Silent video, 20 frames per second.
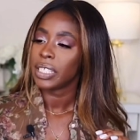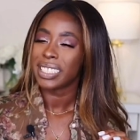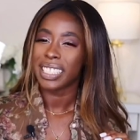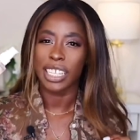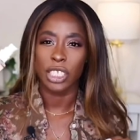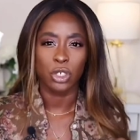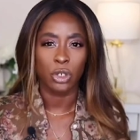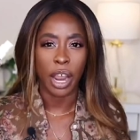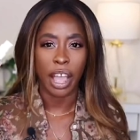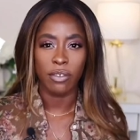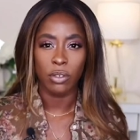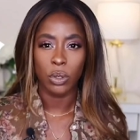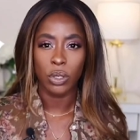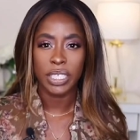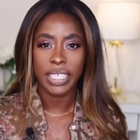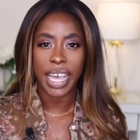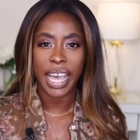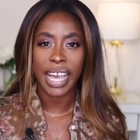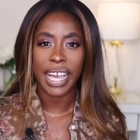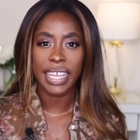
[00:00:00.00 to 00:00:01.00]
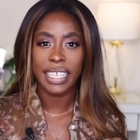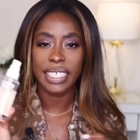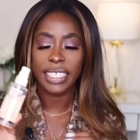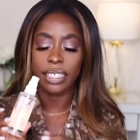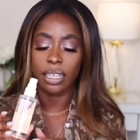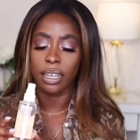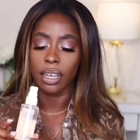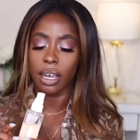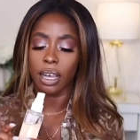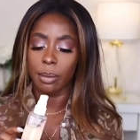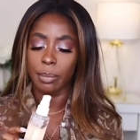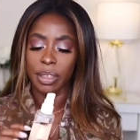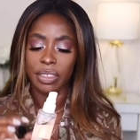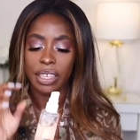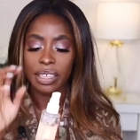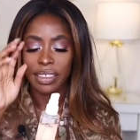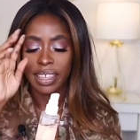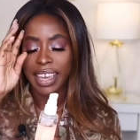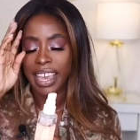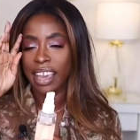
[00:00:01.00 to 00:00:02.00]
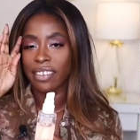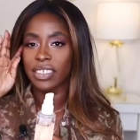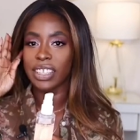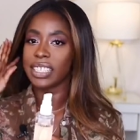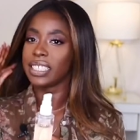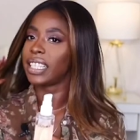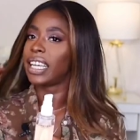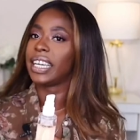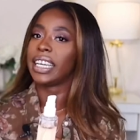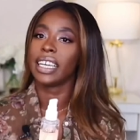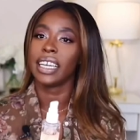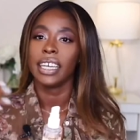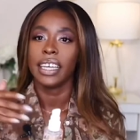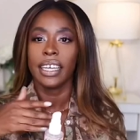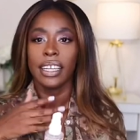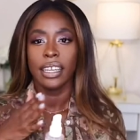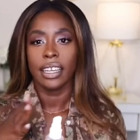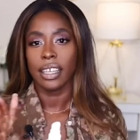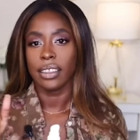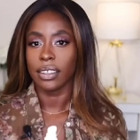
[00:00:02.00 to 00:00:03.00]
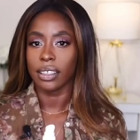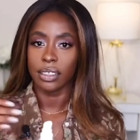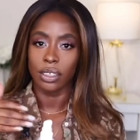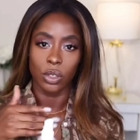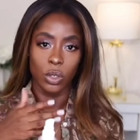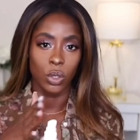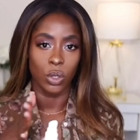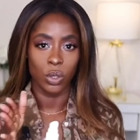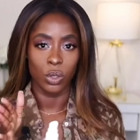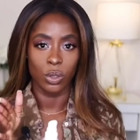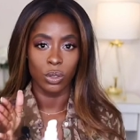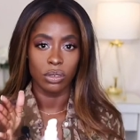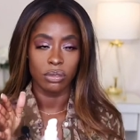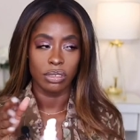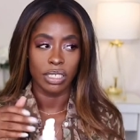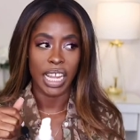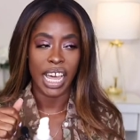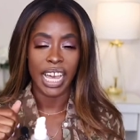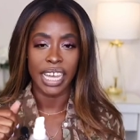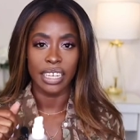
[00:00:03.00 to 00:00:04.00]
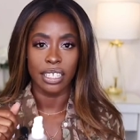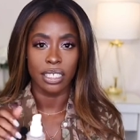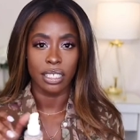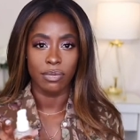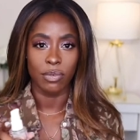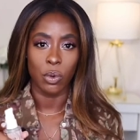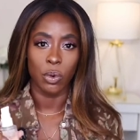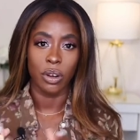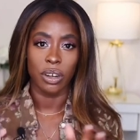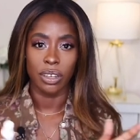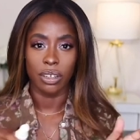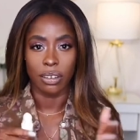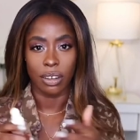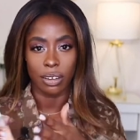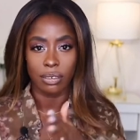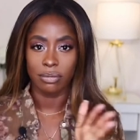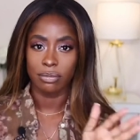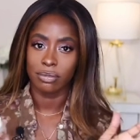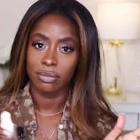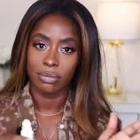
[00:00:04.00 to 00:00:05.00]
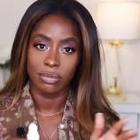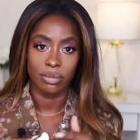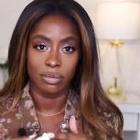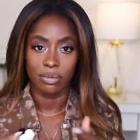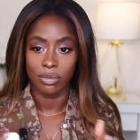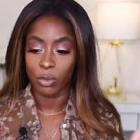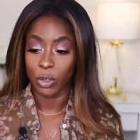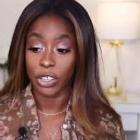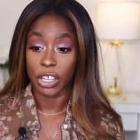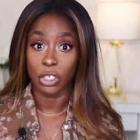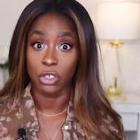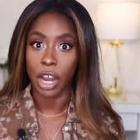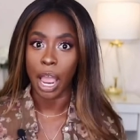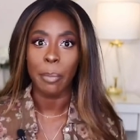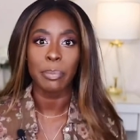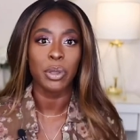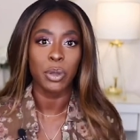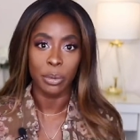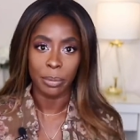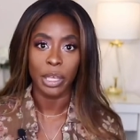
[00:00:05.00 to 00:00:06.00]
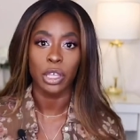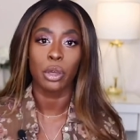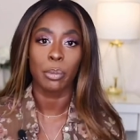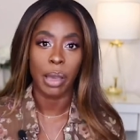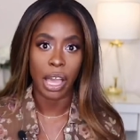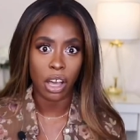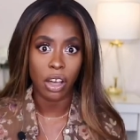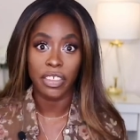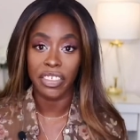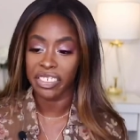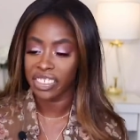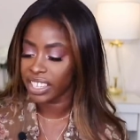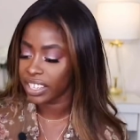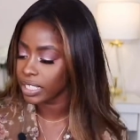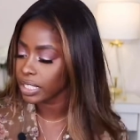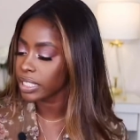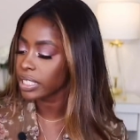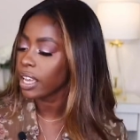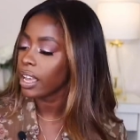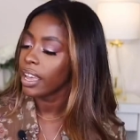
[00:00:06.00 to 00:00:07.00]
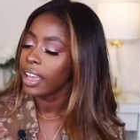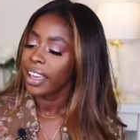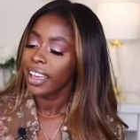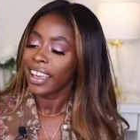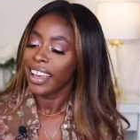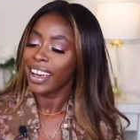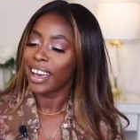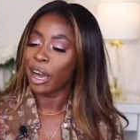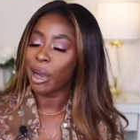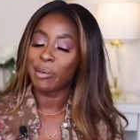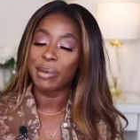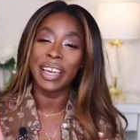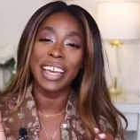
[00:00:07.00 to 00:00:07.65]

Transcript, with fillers: like travel size. I think they have these like in the little line at Sephora, you know, where they trap you and make you buy all the things. And